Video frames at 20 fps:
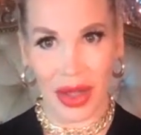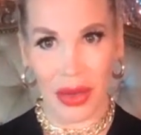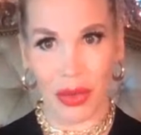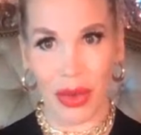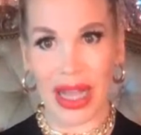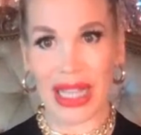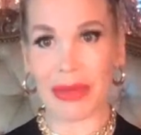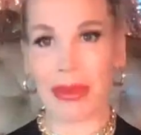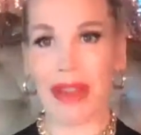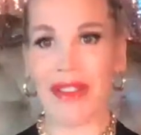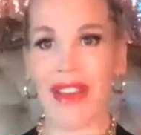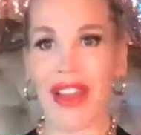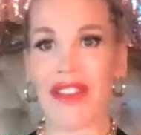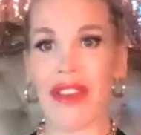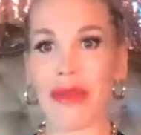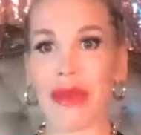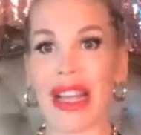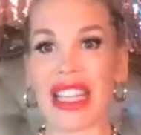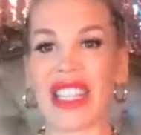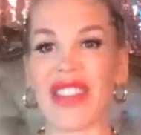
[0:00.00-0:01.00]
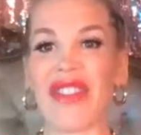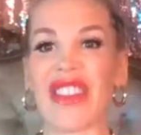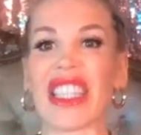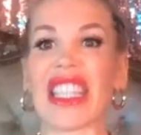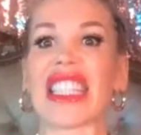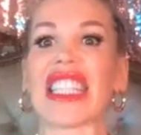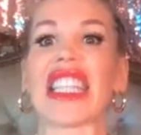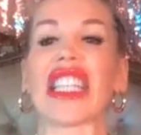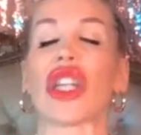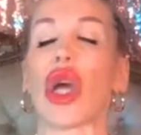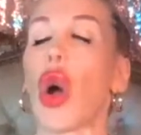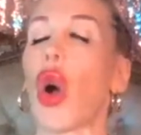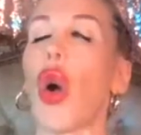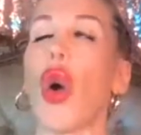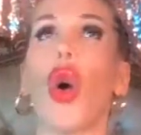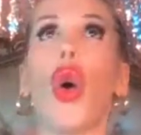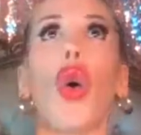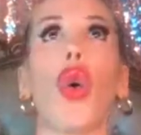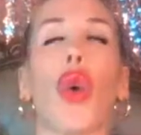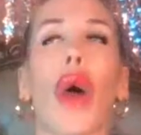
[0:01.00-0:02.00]
Where's my favourite place I visited?
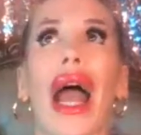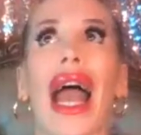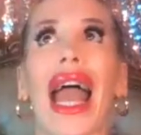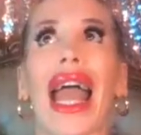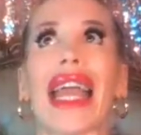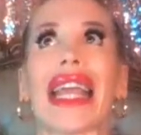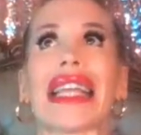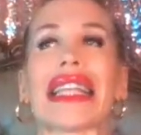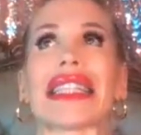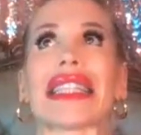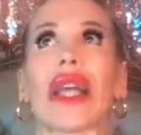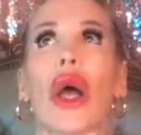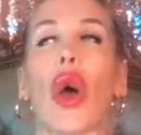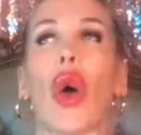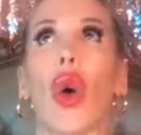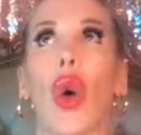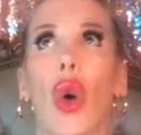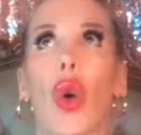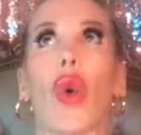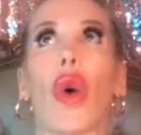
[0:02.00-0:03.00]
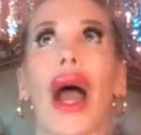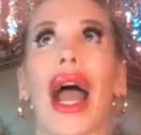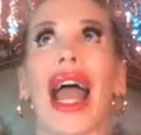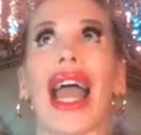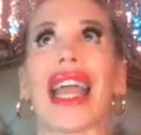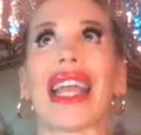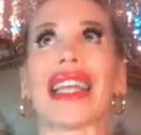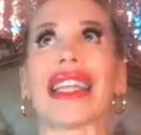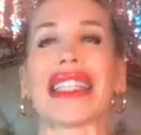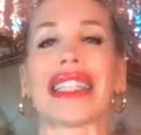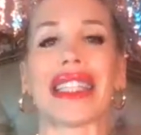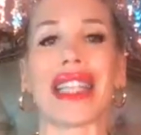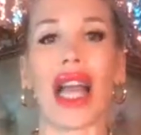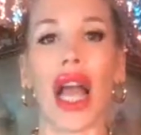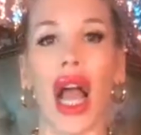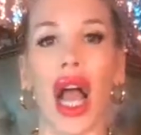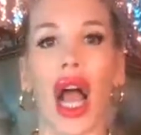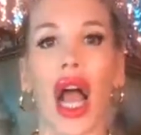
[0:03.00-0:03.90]
Always, always.